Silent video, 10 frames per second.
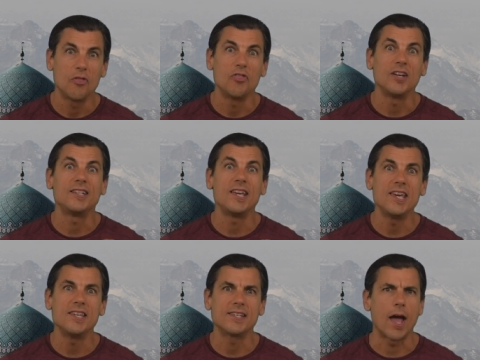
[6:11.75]
The
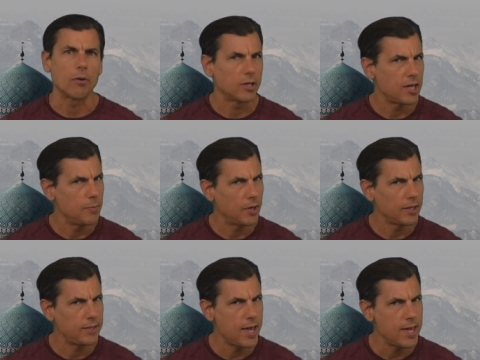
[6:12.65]
T sound, keep it a
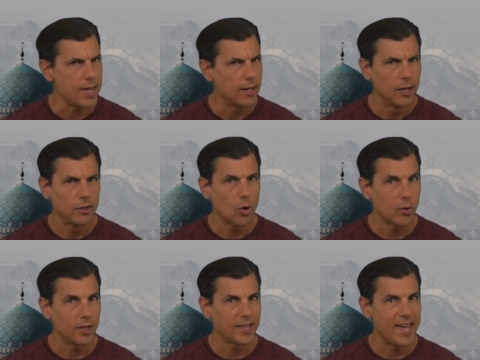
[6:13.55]
T. Don't
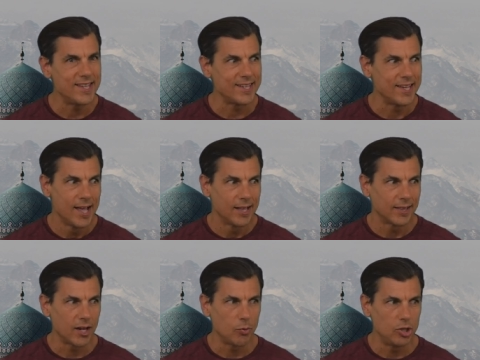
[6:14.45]
get lazy
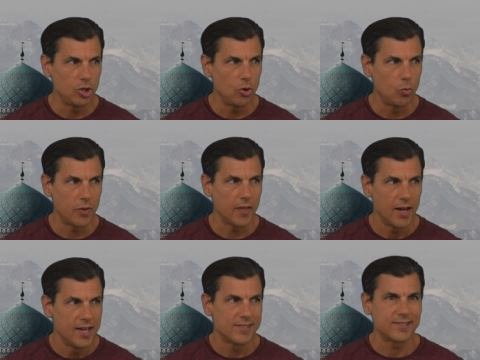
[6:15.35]
like we do with the
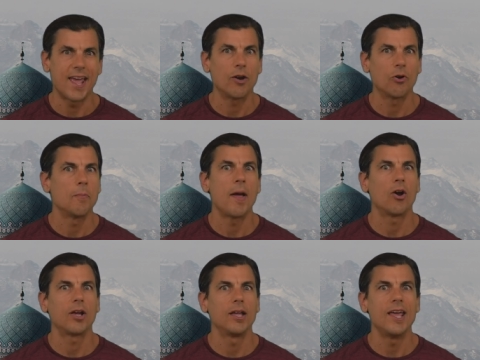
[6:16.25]
standard
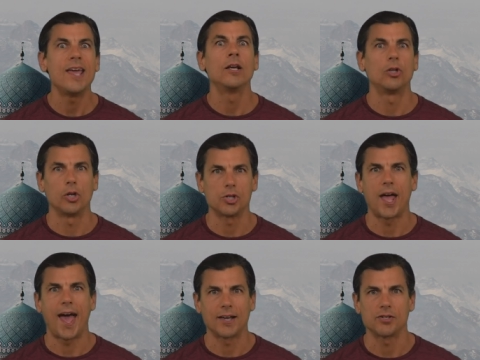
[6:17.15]
American English
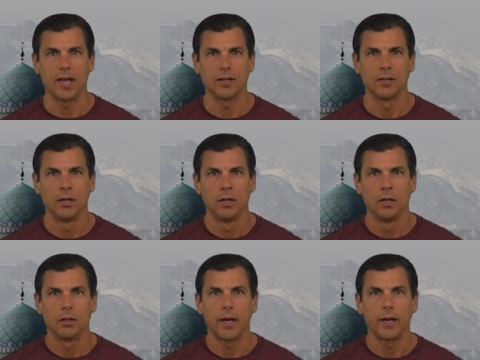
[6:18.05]
accent.
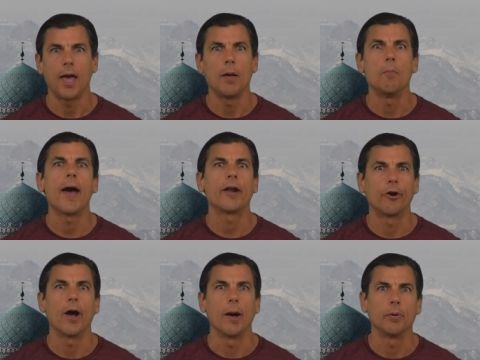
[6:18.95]
Like, hey,
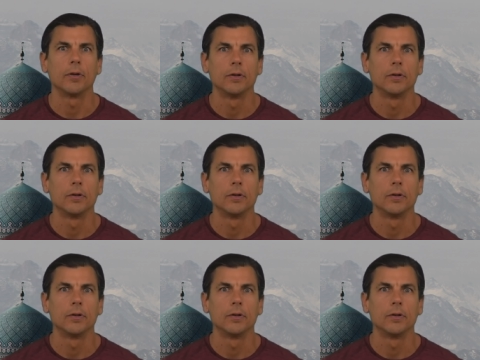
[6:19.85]
batter up.